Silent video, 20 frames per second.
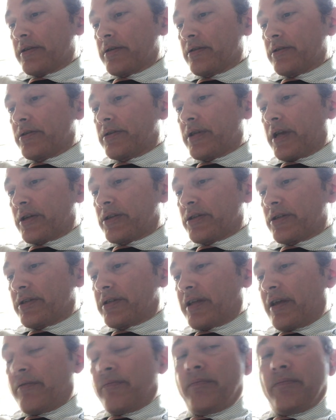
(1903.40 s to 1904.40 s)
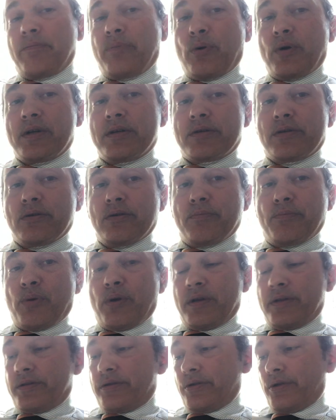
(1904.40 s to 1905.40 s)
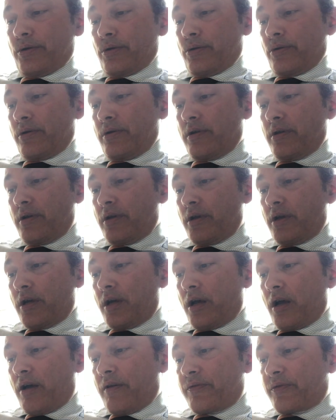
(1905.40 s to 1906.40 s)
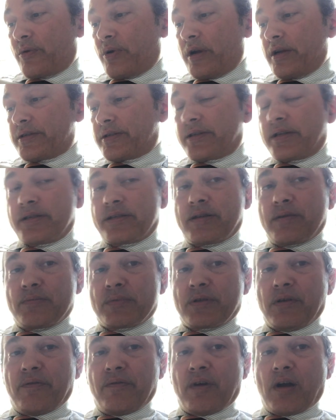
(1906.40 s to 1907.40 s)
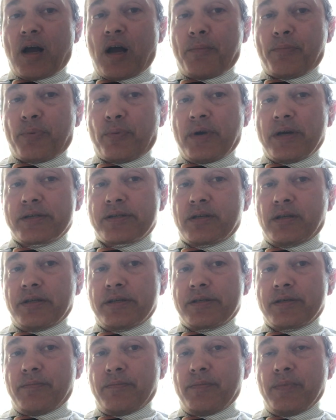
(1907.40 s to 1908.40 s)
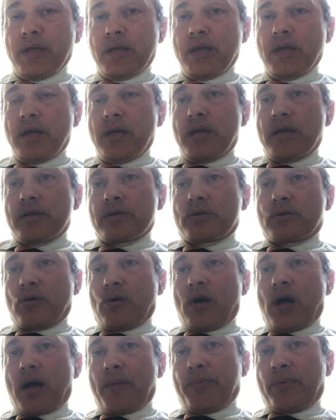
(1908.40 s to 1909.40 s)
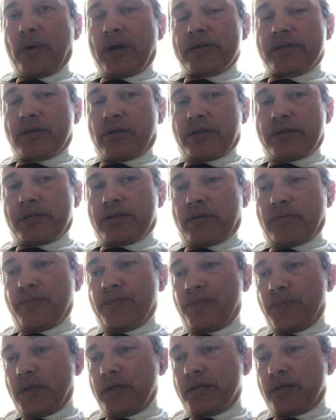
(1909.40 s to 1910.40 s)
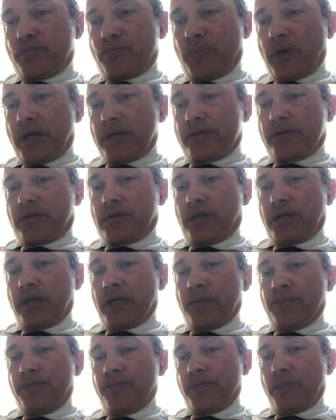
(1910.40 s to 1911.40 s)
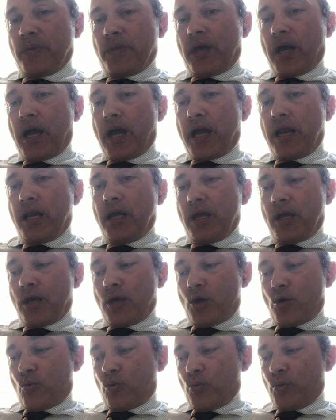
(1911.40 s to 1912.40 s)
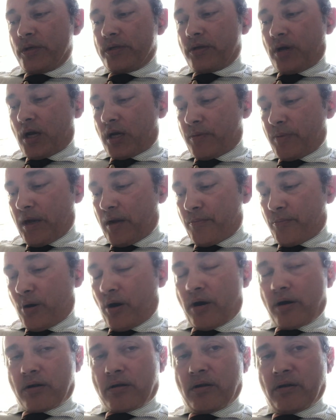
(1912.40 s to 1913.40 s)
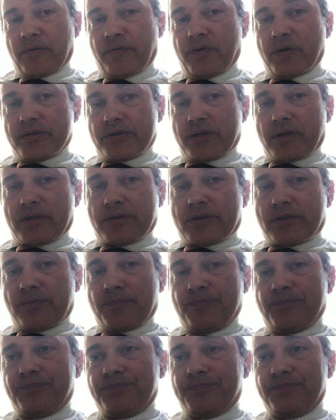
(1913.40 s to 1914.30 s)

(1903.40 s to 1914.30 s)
section 7.2.2. of criticisms of operationalism. So operationalism is basically that when we talk about particle physics,